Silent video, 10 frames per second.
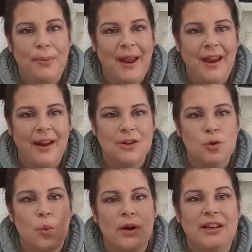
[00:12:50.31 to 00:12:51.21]
paying
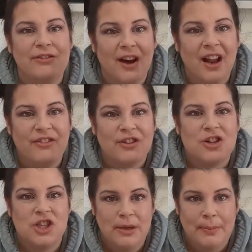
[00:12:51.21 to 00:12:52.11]
$25 for
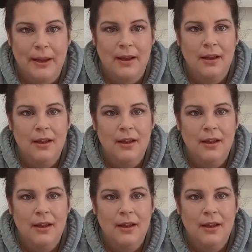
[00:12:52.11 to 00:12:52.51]
shipping.